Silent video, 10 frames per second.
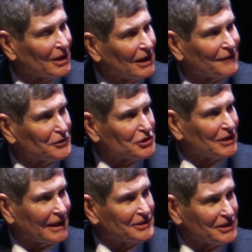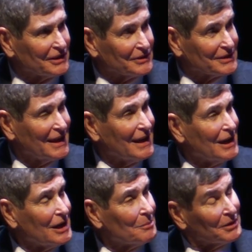my life would turn out as it is.
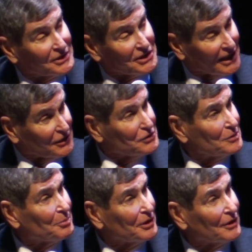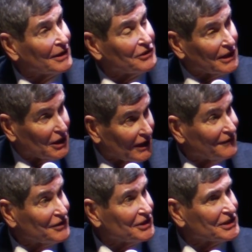But it's an answer to prayer. I thank God
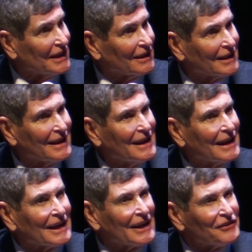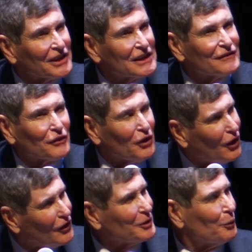for the talent, and I thank Him for
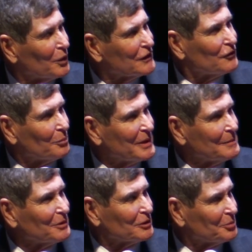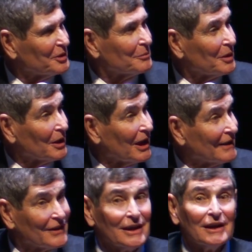all the wonderful people who've put in my
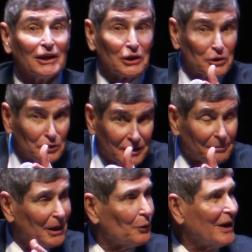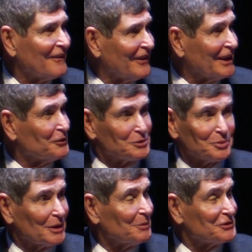life, including my wife, Ann, who's
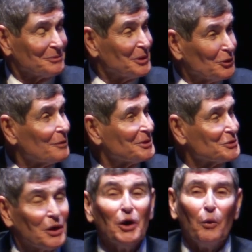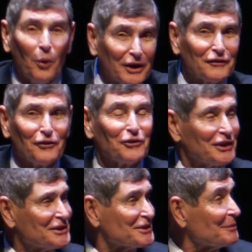put up with some enormous, wonderful
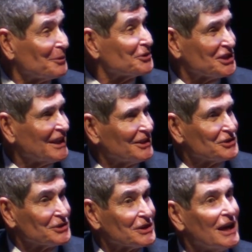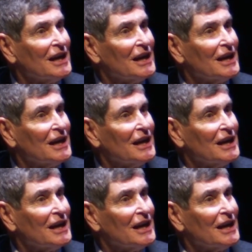things and real challenges,